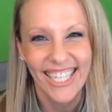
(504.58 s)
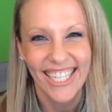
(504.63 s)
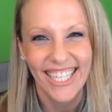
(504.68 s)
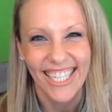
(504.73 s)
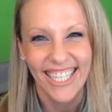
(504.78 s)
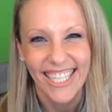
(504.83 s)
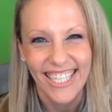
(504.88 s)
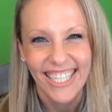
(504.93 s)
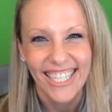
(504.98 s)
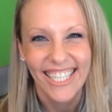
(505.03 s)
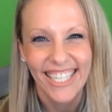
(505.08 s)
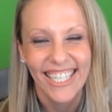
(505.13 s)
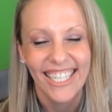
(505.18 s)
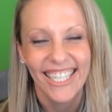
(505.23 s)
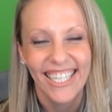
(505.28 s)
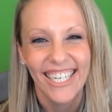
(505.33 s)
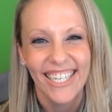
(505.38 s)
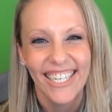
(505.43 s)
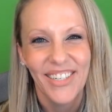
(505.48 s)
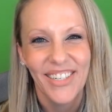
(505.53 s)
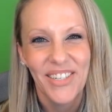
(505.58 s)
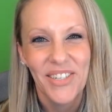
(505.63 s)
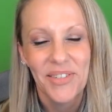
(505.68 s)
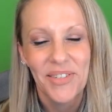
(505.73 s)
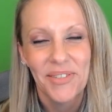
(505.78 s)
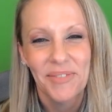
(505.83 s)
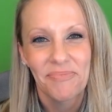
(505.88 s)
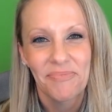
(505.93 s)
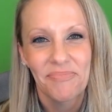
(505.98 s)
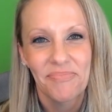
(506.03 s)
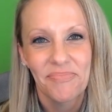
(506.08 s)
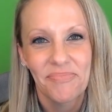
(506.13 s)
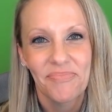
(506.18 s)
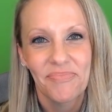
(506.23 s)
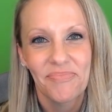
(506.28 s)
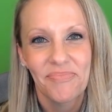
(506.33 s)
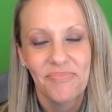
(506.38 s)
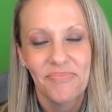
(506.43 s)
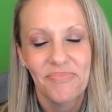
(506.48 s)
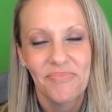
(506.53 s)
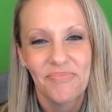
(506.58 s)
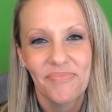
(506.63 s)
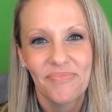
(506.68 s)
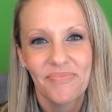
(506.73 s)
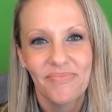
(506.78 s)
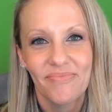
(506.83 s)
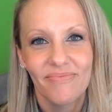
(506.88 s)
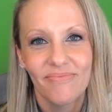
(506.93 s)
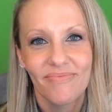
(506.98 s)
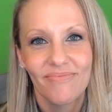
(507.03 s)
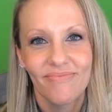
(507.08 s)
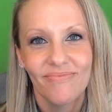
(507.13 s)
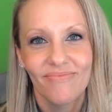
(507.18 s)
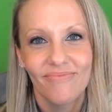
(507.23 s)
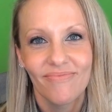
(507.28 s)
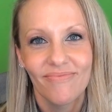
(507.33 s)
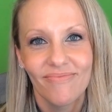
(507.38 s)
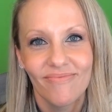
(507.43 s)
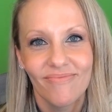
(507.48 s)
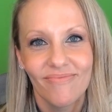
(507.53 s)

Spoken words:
[no speech]